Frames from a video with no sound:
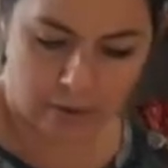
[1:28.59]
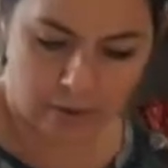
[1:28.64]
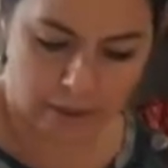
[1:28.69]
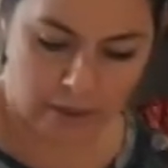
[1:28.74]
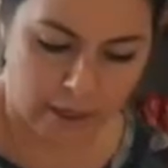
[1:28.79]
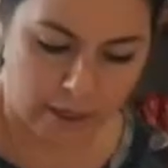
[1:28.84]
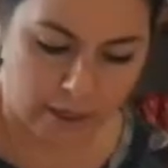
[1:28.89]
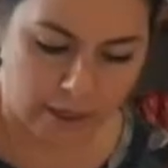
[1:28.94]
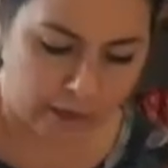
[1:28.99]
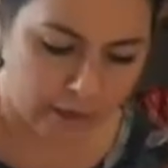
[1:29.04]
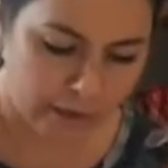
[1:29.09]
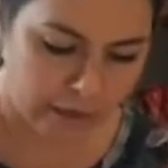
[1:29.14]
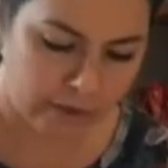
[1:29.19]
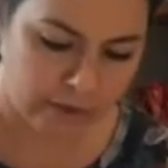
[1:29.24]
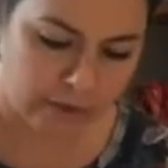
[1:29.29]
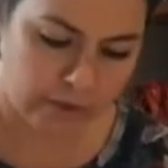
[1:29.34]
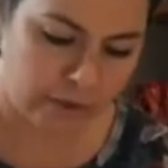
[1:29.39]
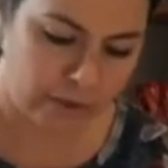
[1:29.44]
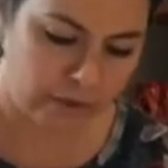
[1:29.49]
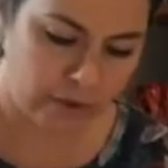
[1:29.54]
Okay,
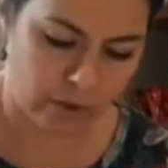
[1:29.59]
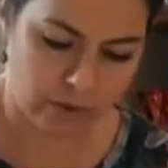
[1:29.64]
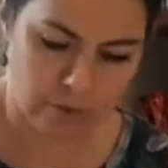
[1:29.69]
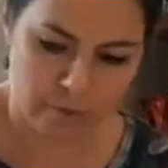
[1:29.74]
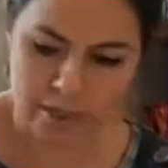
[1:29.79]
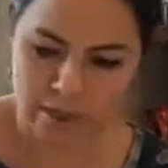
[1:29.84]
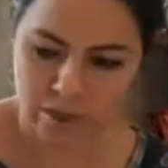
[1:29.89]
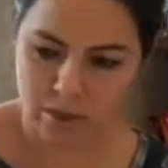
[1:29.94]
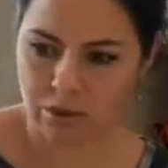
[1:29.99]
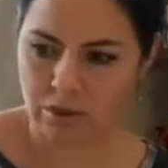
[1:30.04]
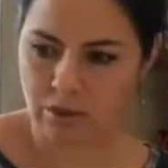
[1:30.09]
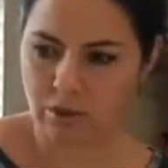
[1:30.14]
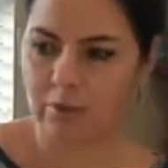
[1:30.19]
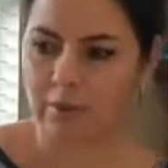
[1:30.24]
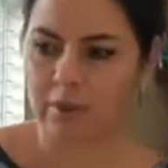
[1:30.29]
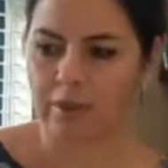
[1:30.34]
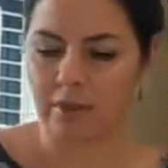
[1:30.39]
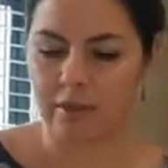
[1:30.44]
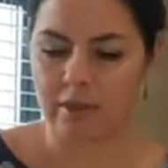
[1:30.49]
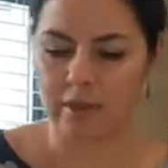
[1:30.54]
so what you do
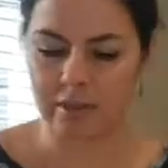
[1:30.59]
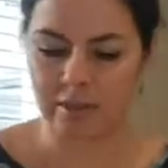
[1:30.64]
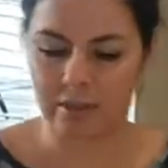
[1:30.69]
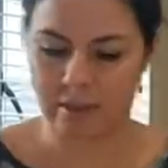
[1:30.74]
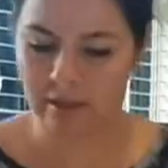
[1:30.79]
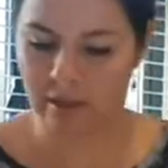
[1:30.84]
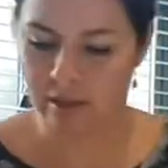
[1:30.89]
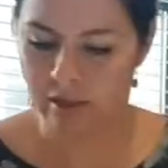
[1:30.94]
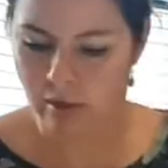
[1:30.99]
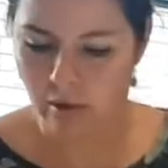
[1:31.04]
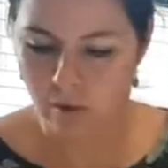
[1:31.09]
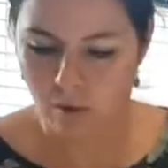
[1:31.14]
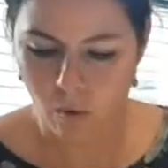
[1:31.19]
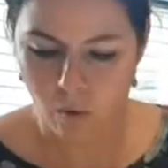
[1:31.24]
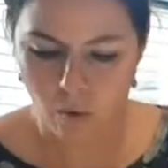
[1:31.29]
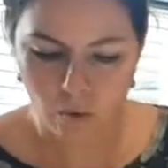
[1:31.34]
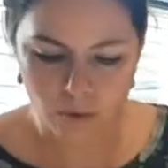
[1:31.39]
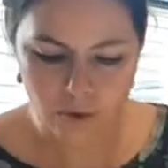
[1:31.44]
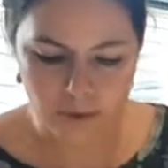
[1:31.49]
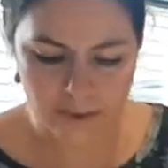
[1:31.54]
with this
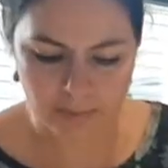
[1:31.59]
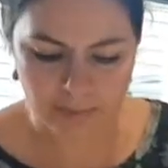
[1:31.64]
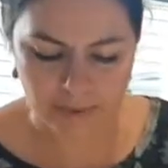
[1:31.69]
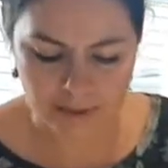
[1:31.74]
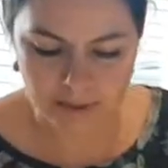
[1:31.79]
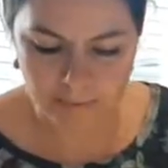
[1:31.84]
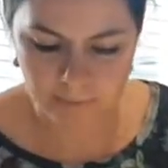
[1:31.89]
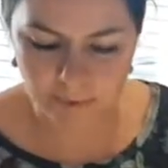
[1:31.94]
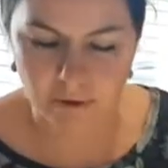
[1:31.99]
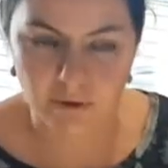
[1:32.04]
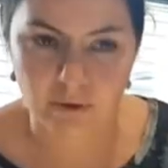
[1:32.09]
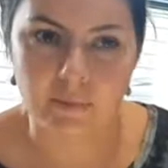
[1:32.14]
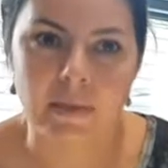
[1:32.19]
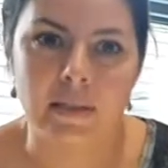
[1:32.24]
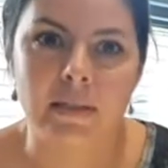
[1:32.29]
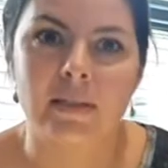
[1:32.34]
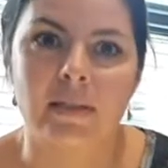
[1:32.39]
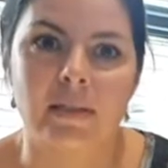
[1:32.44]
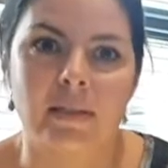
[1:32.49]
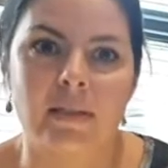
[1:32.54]
awesome
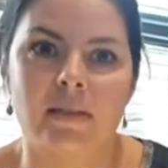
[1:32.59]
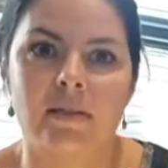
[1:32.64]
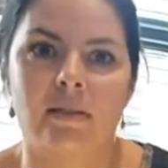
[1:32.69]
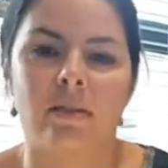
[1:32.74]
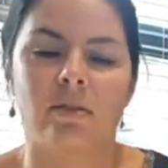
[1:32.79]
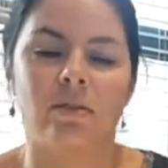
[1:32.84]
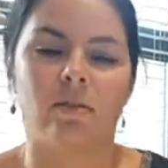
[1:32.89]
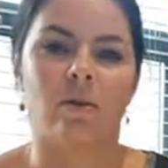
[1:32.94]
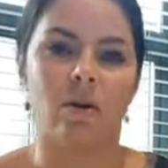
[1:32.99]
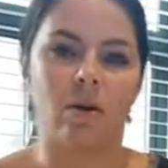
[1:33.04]
experiment is you